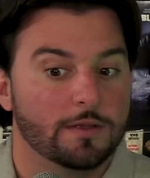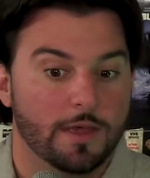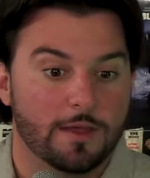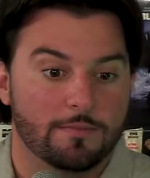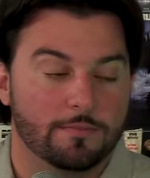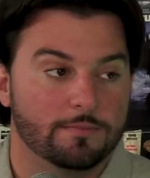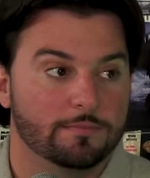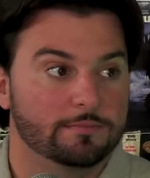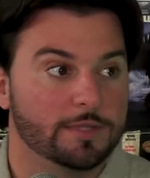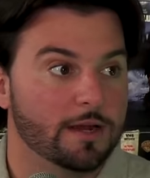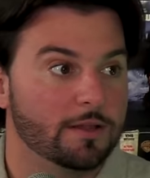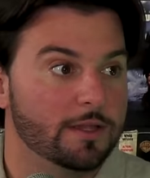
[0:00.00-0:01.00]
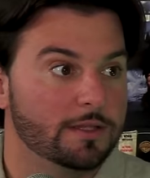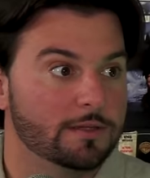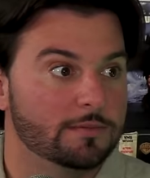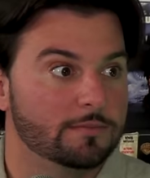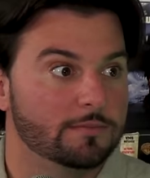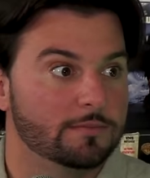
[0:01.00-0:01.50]
Yeah. Kind of liked
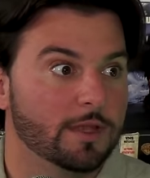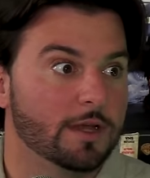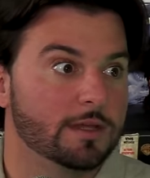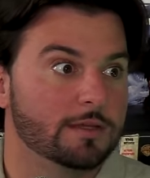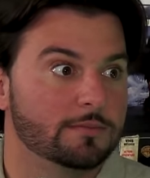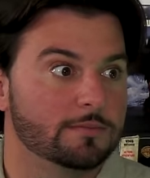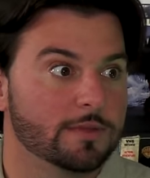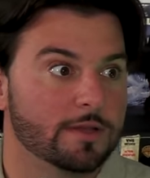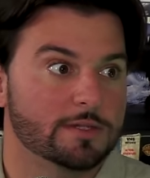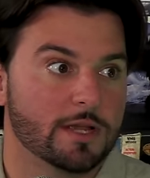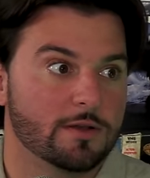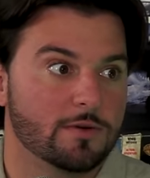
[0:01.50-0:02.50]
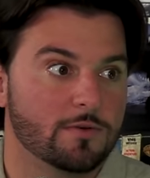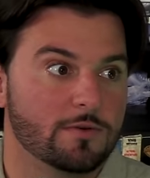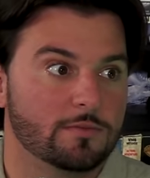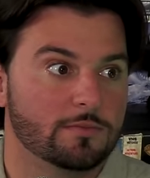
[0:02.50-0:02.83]
it. Dug it. That was kind of cool.